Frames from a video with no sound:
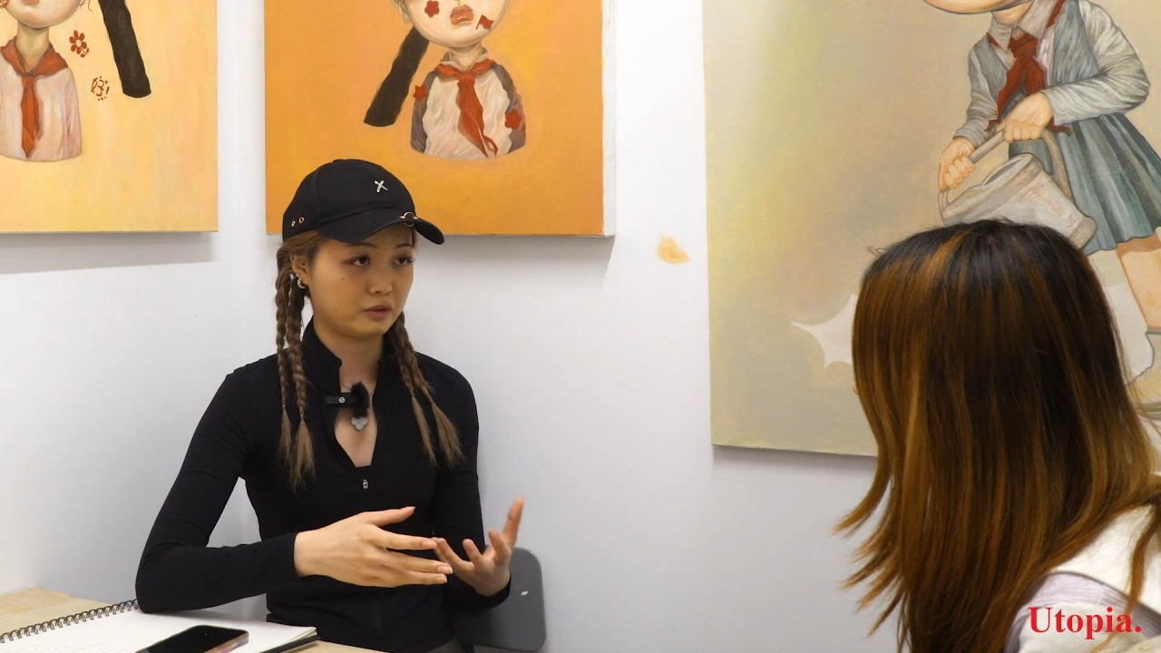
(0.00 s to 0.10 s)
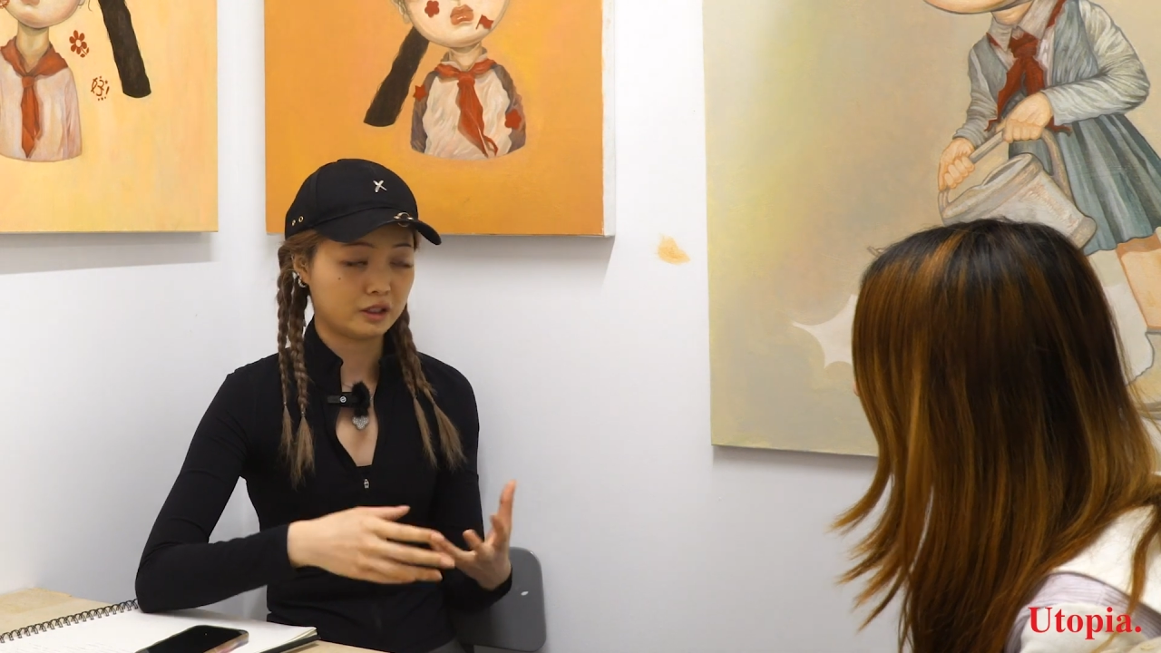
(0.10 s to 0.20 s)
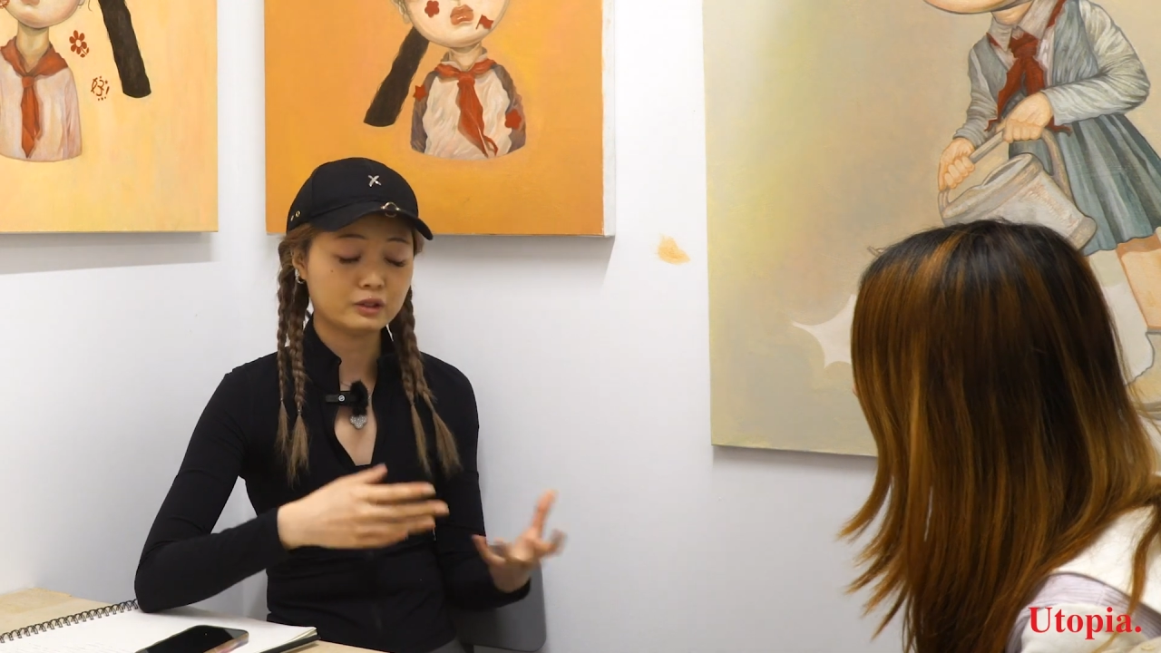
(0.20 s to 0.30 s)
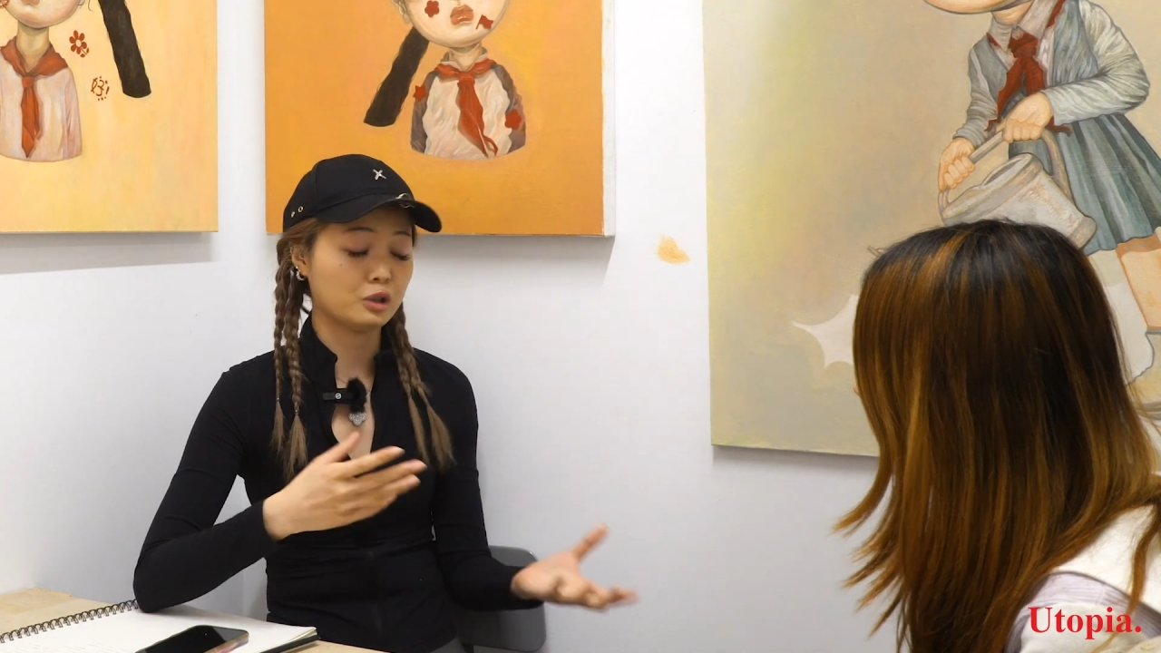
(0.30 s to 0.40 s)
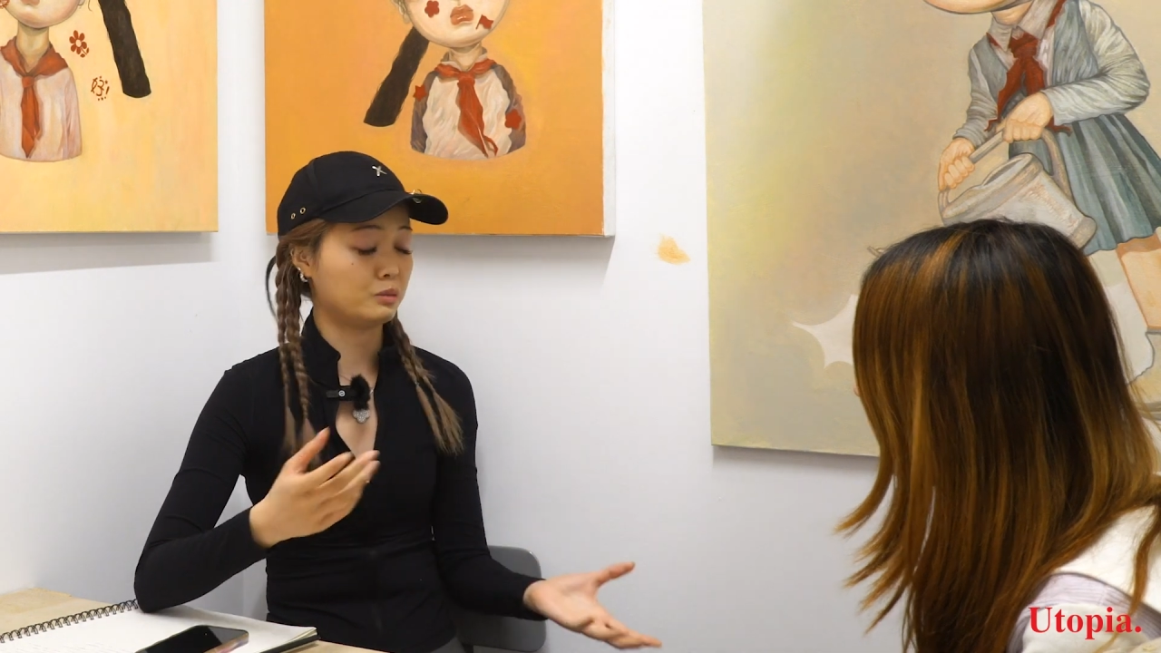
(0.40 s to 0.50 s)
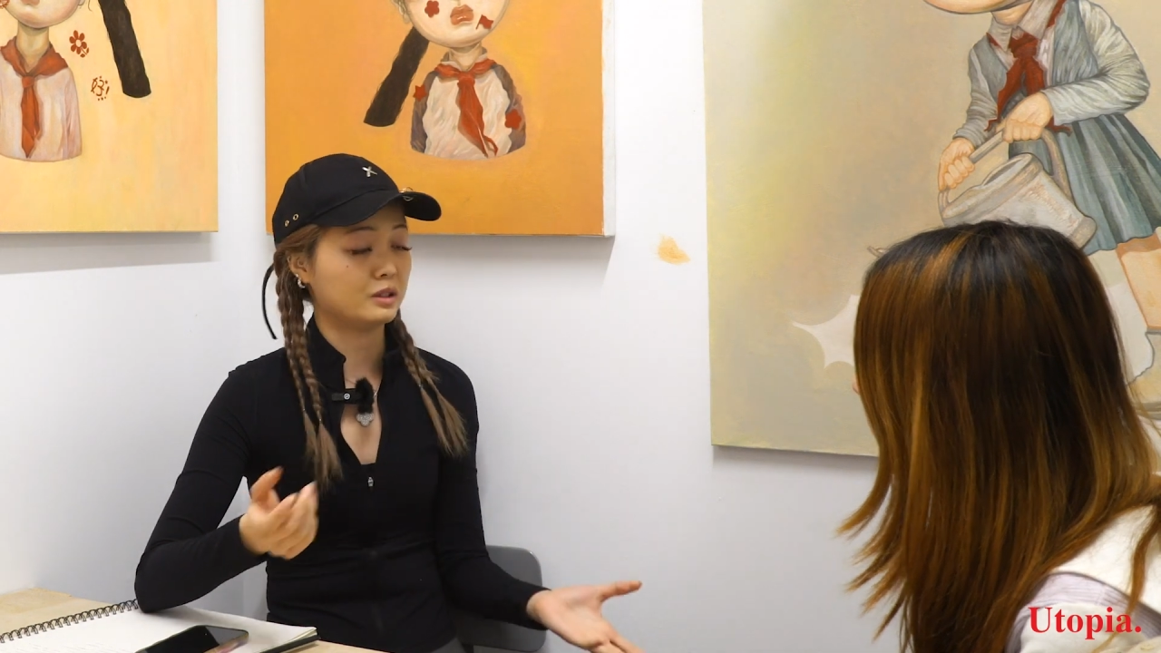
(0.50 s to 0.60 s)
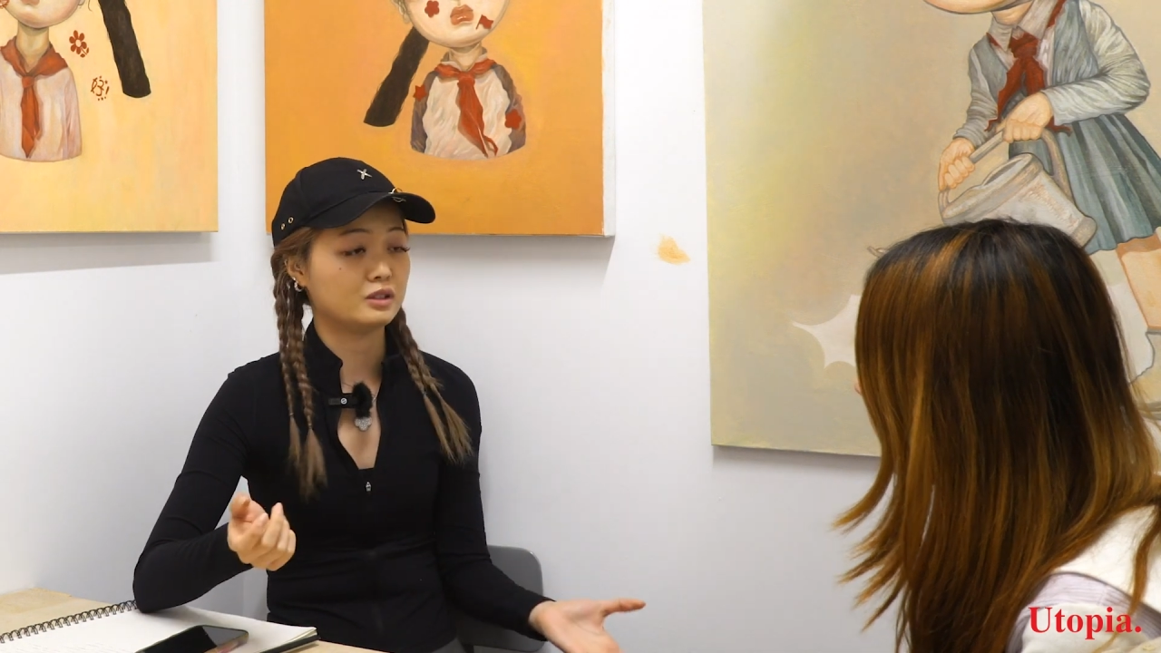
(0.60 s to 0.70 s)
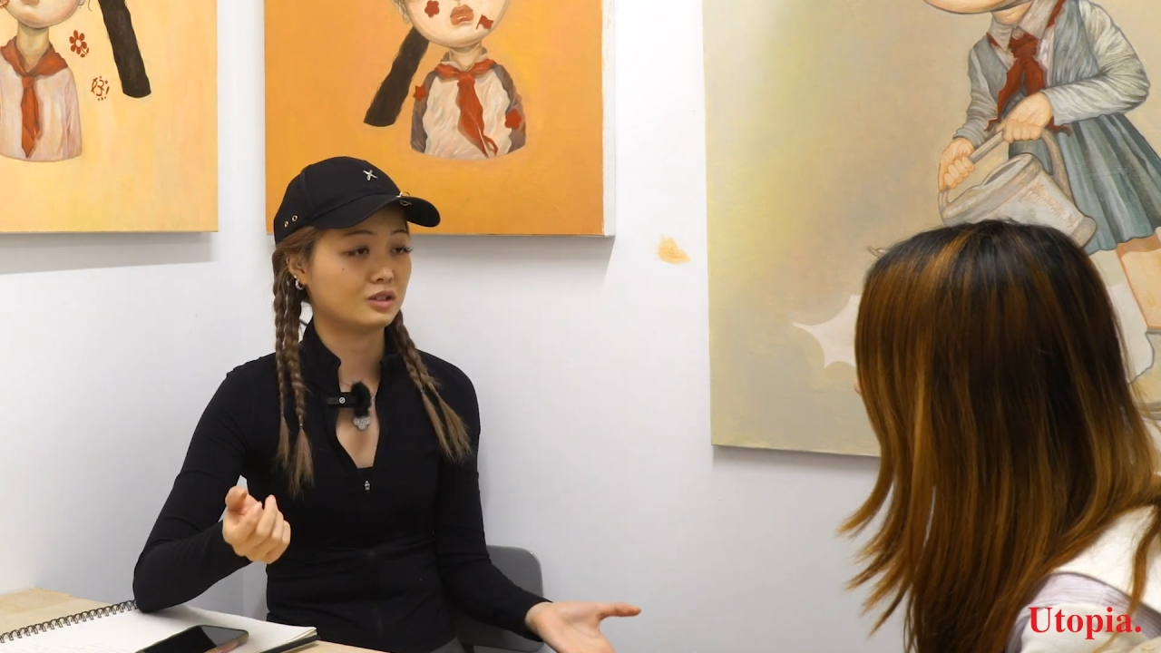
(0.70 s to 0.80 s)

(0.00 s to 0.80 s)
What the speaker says: very open